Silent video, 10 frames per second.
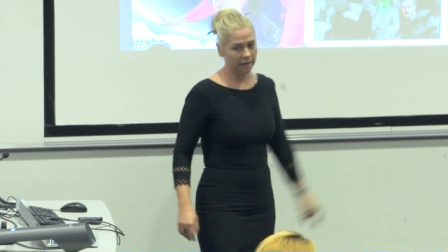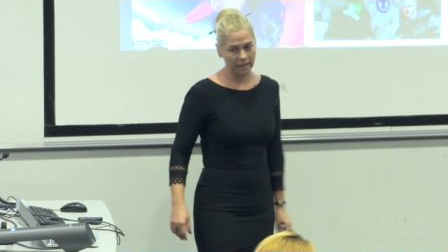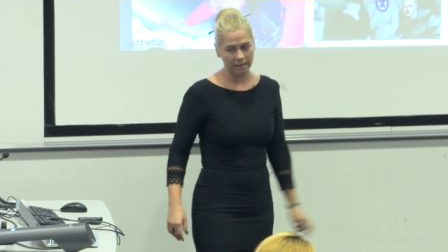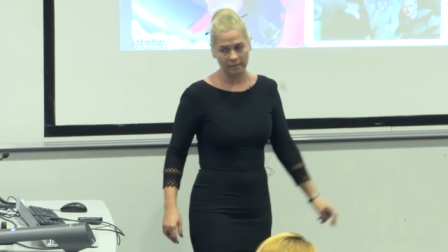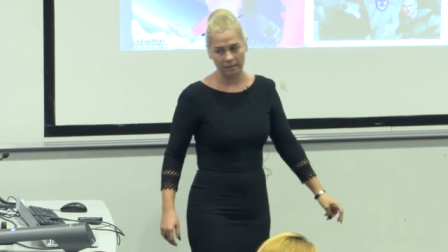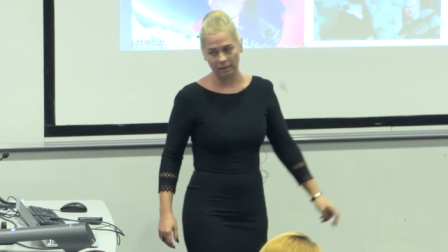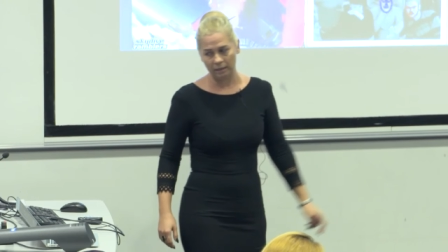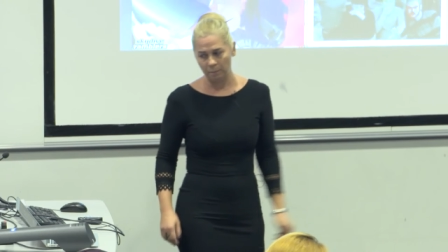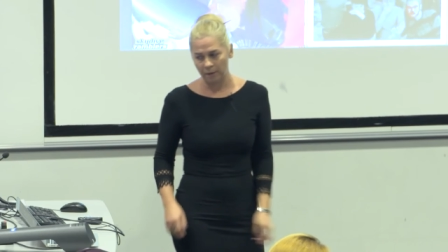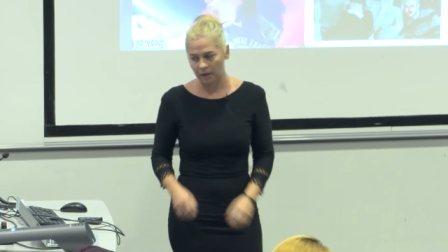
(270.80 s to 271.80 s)
is a
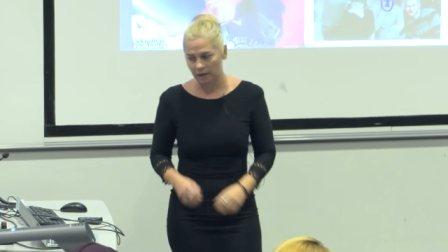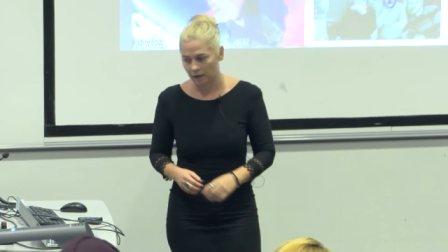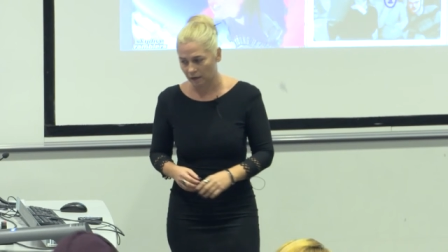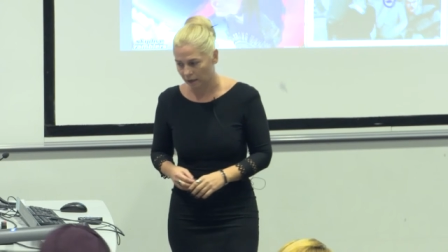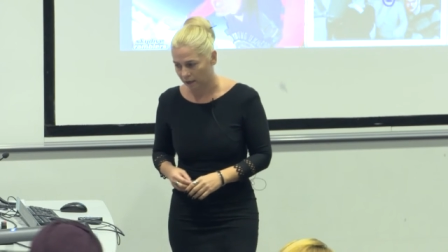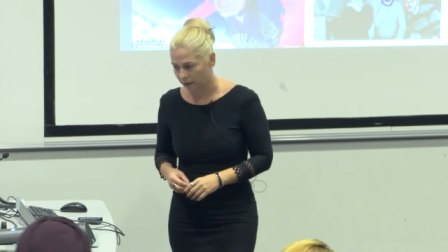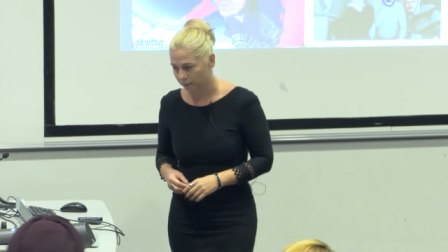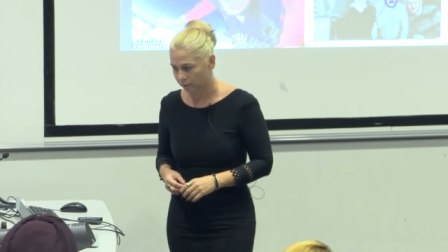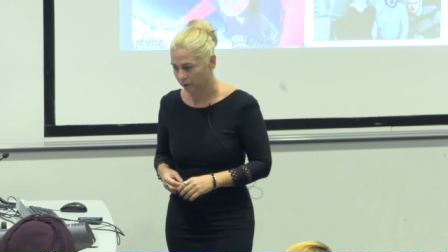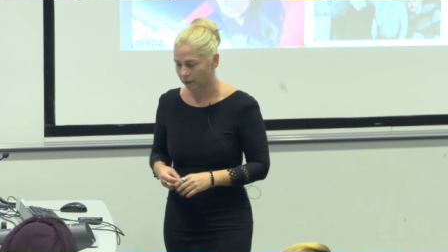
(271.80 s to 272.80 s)
typical
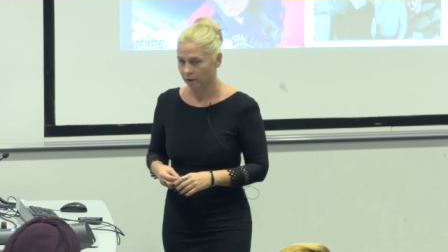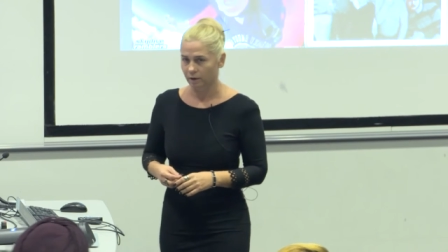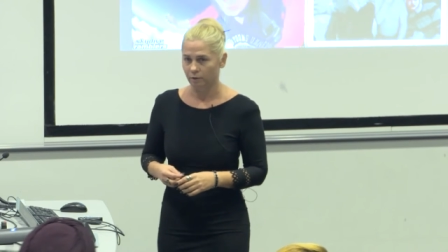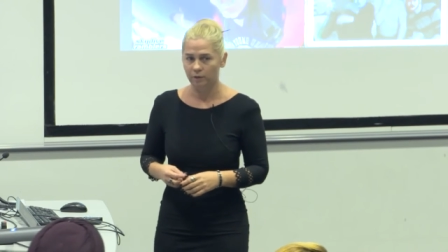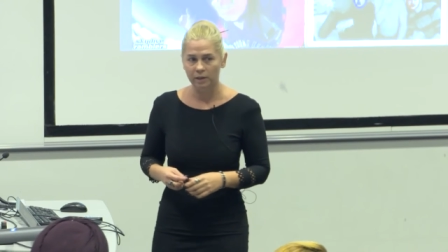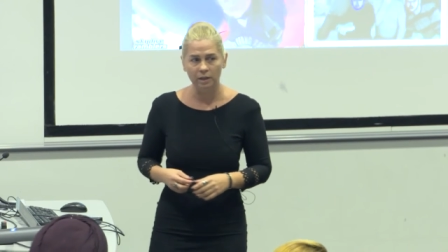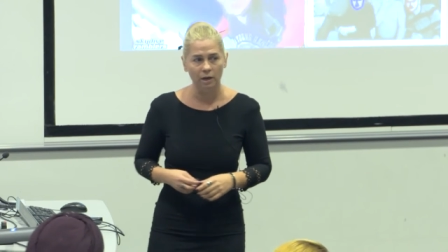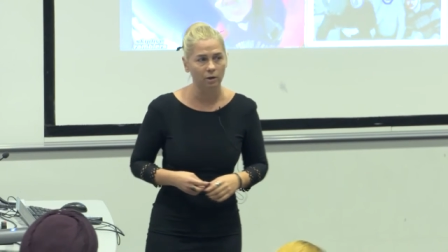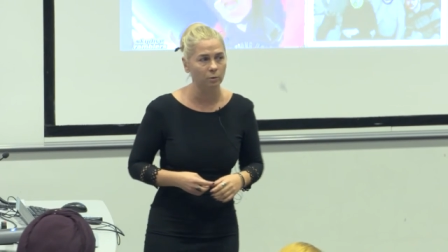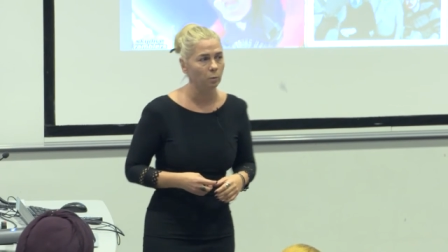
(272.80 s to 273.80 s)

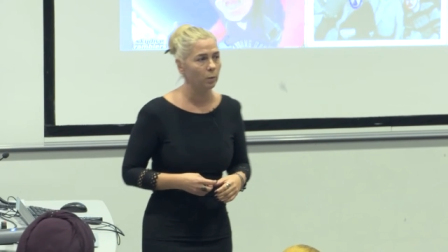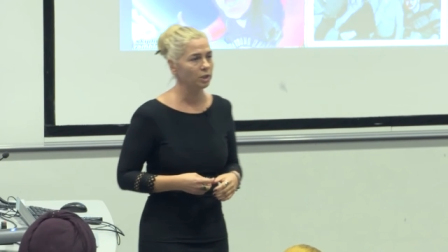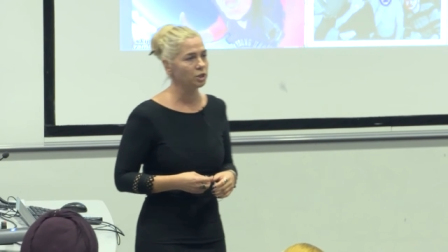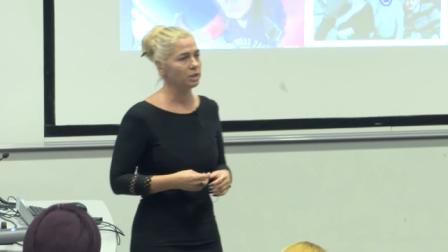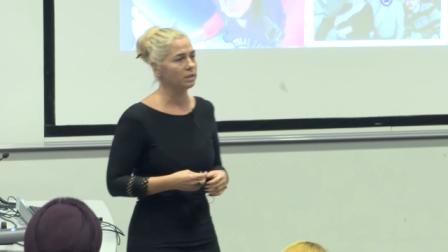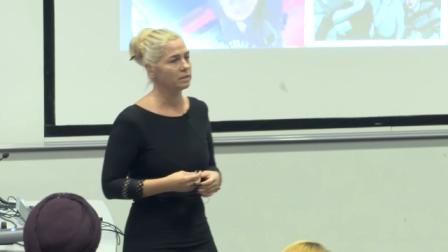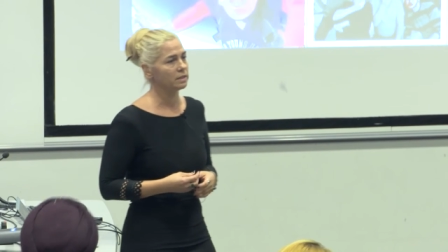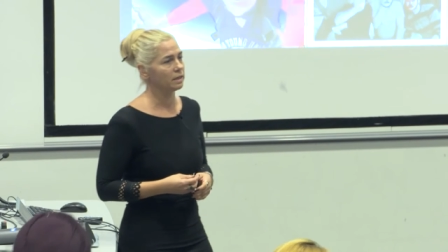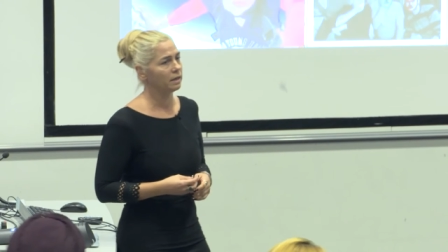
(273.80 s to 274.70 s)
video which is